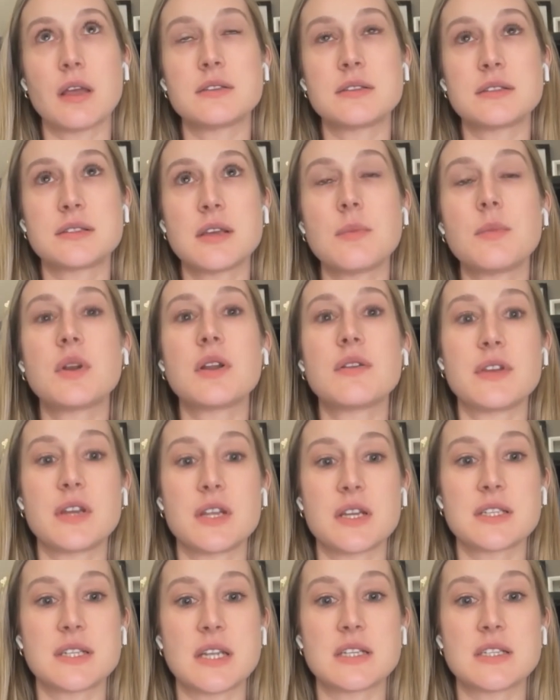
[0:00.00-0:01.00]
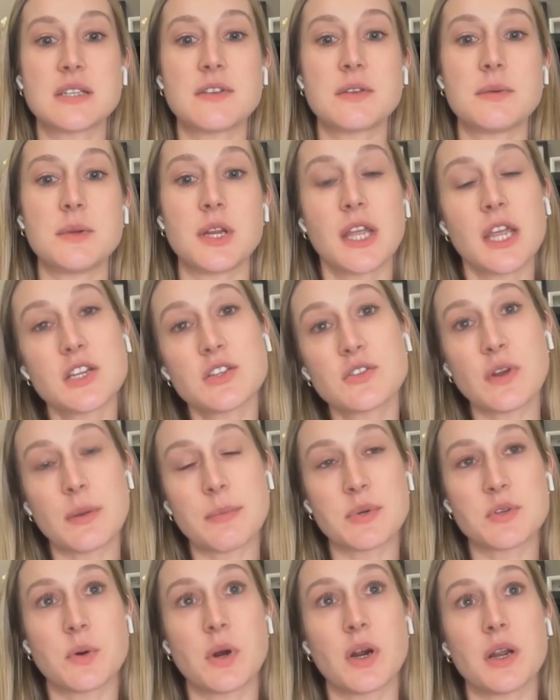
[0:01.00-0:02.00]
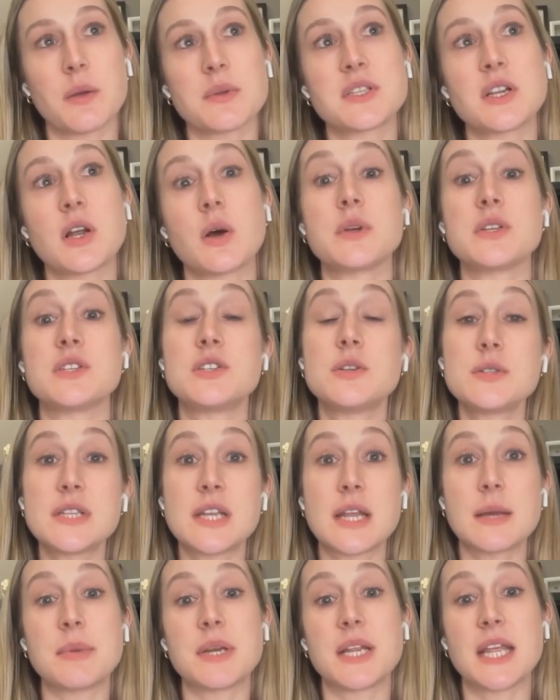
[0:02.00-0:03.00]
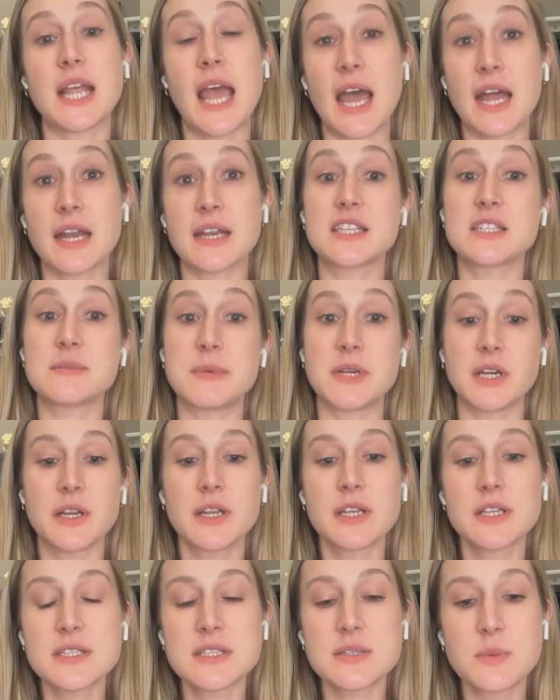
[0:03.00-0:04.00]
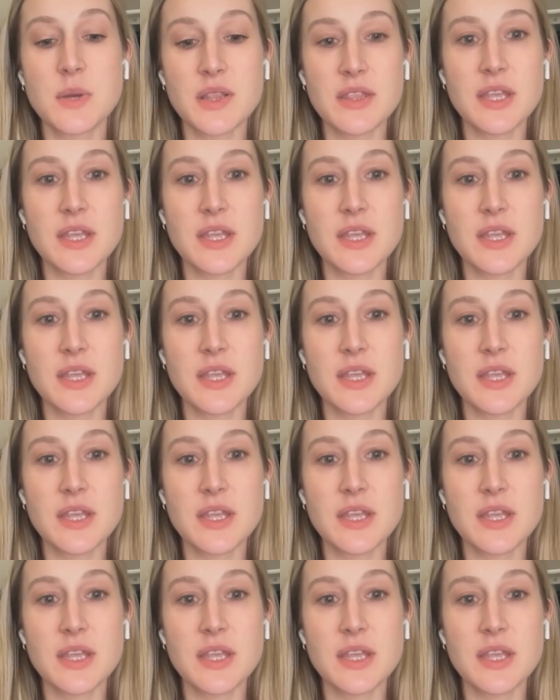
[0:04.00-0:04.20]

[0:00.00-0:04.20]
it's somewhat of an extensive communication repertoire. He wasn't always using it, but he had experience